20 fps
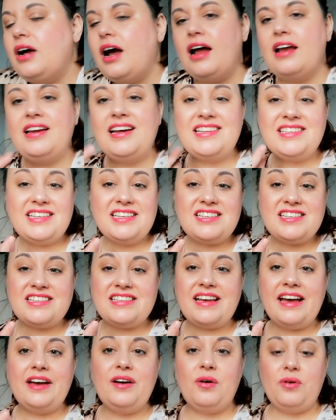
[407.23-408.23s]
I let this
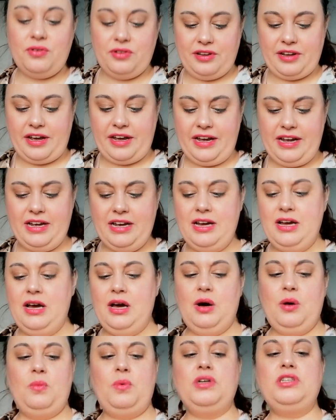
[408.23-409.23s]
stay all day.
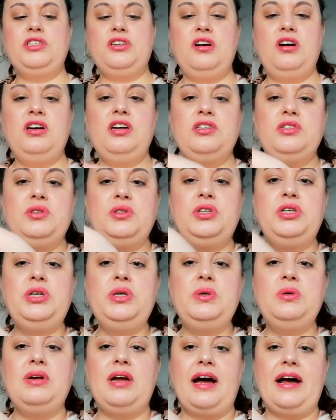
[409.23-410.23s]
Which color do
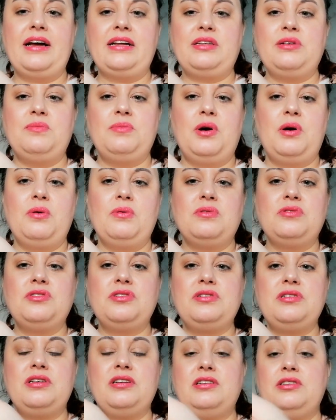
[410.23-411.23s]
you like the
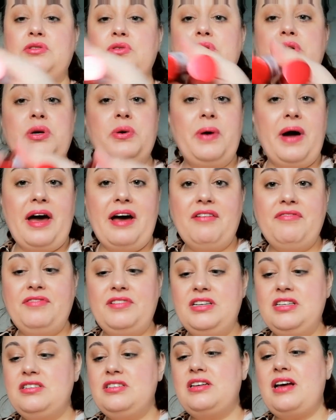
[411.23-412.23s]
most? Do you have
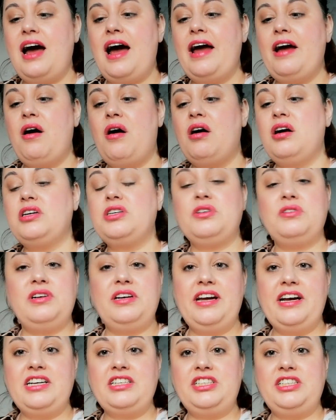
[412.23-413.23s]
this iHeart
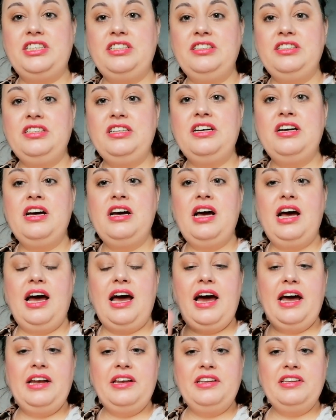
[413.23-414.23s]
collection?
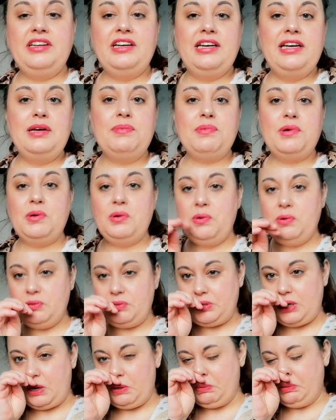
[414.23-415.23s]
And the lip gloss
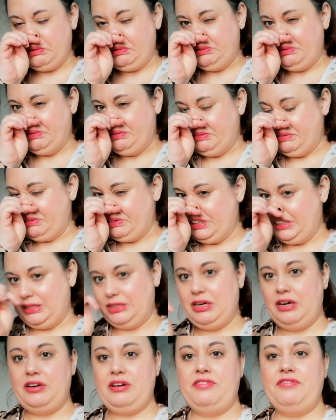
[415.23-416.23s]
I will do on
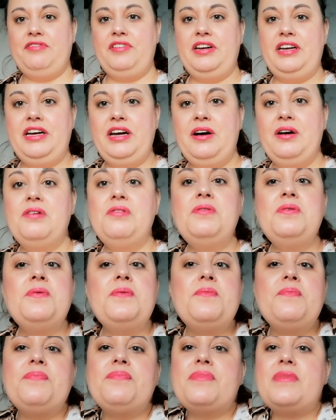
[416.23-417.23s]
another video.
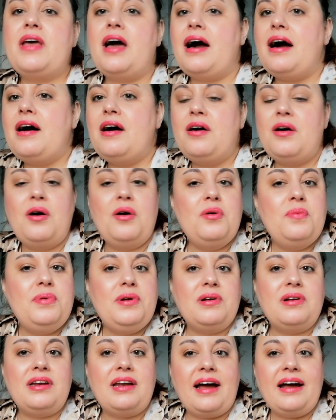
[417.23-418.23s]
I hope
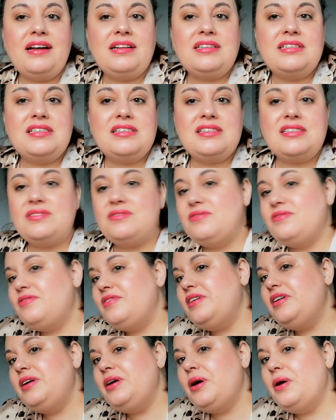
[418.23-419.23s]
you like this
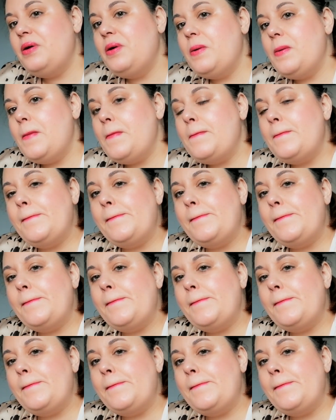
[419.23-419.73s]
video.